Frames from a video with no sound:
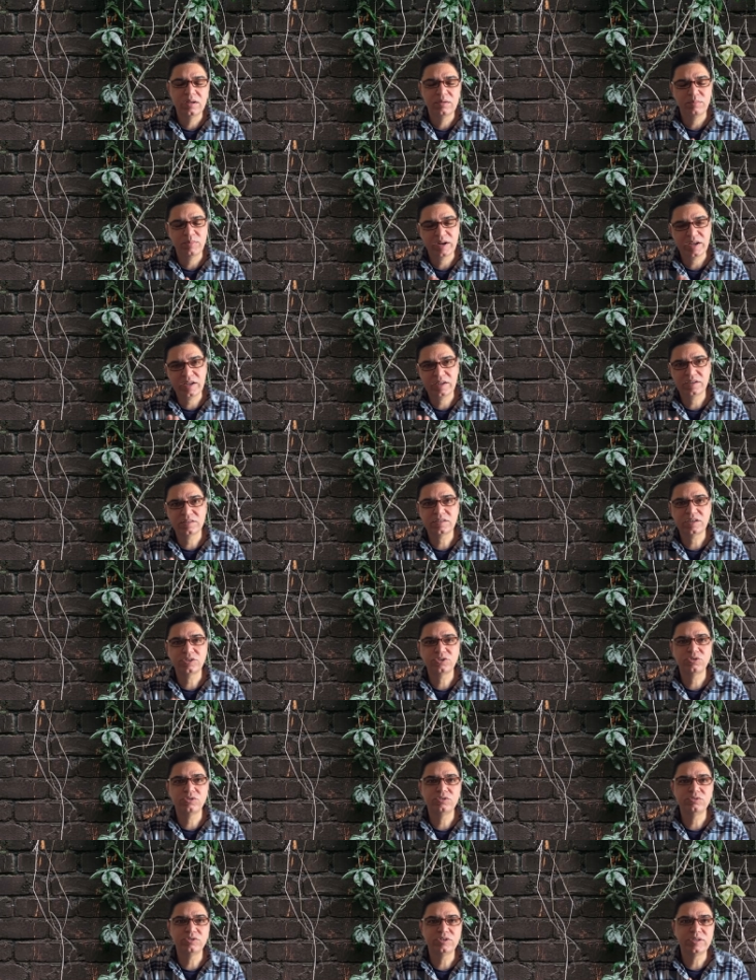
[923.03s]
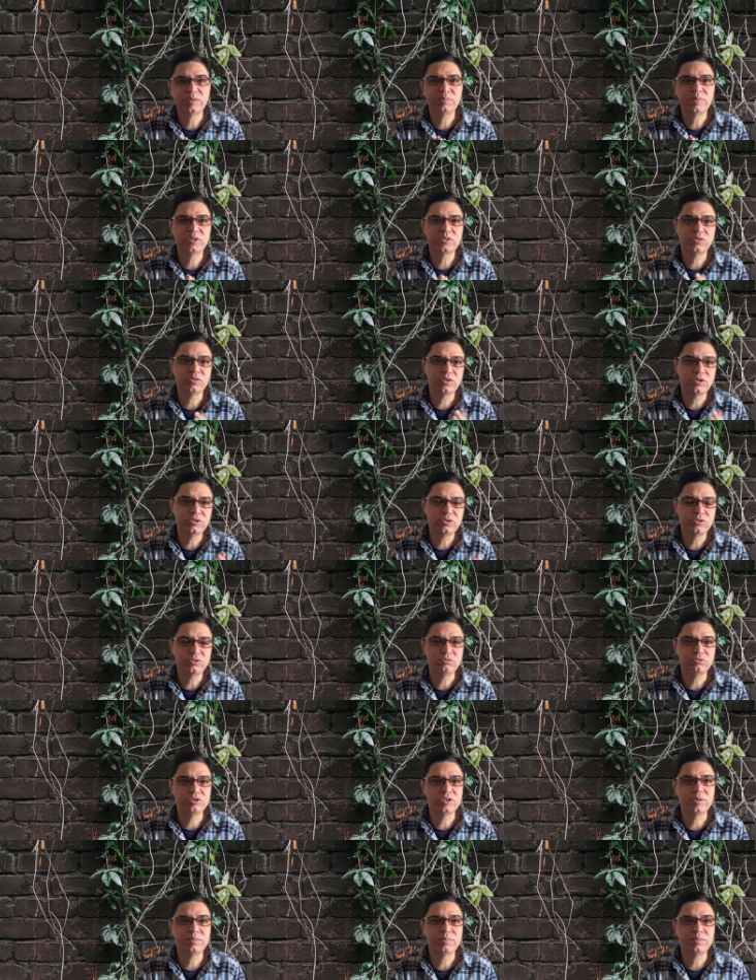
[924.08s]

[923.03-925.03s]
But again, as I told you, it depends on your institution,